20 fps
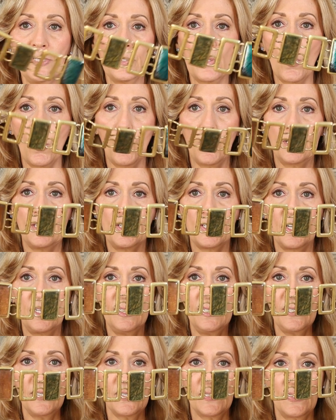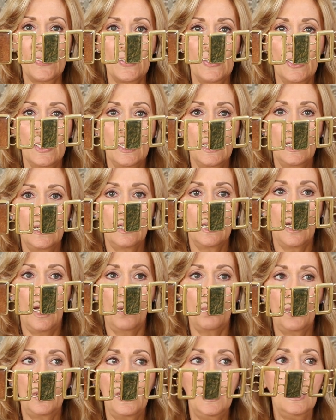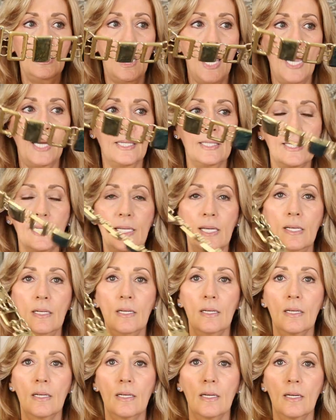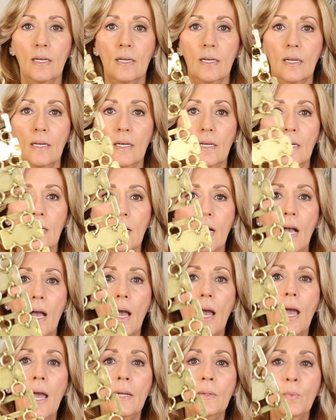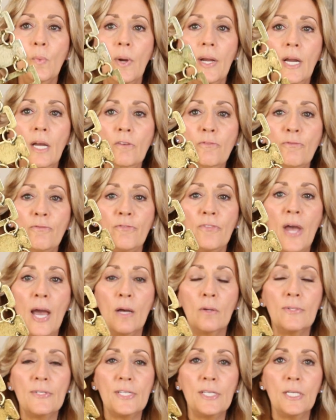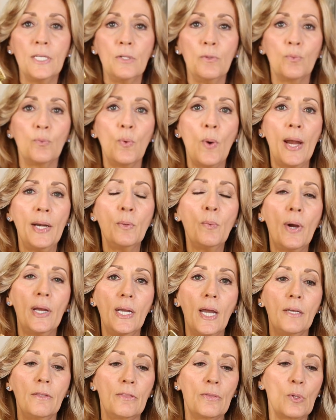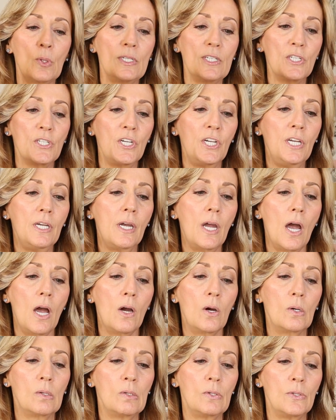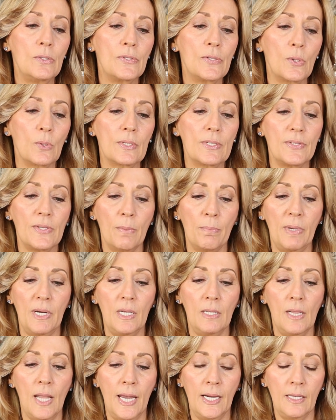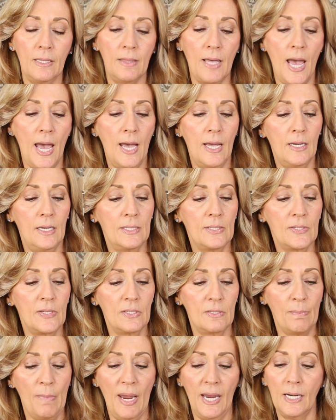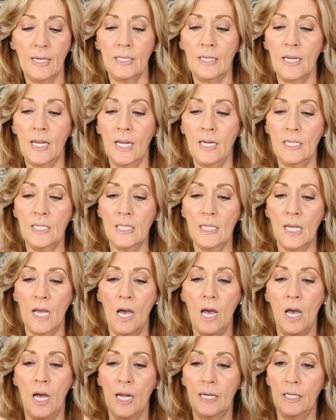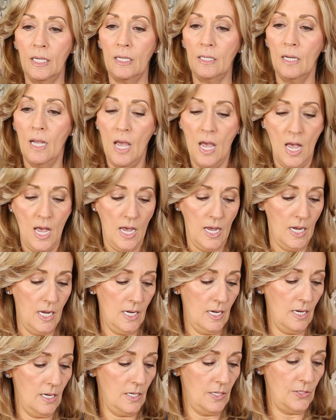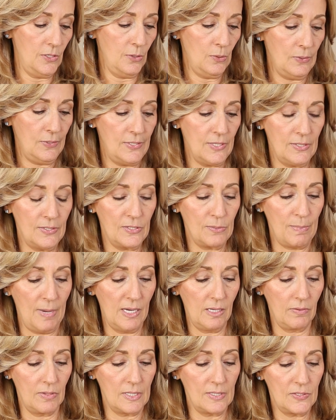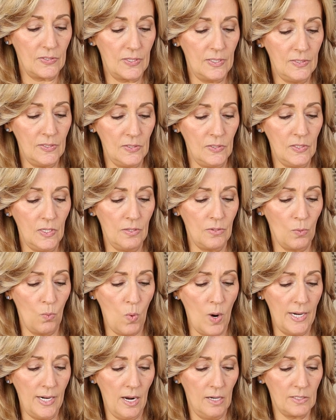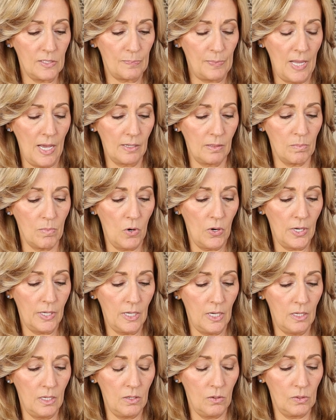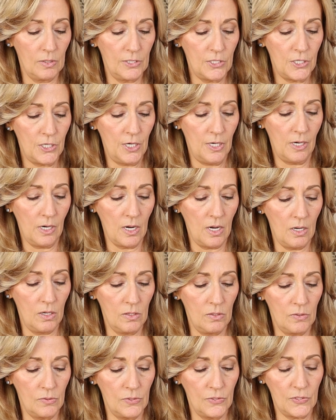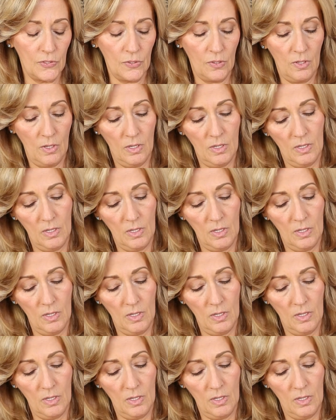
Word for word: was gorgeous. I really liked it. And when I found it, right away I thought Chico's or somebody like that. It says made in India on it. And who does make this? This is either White House Black Market or Chico's.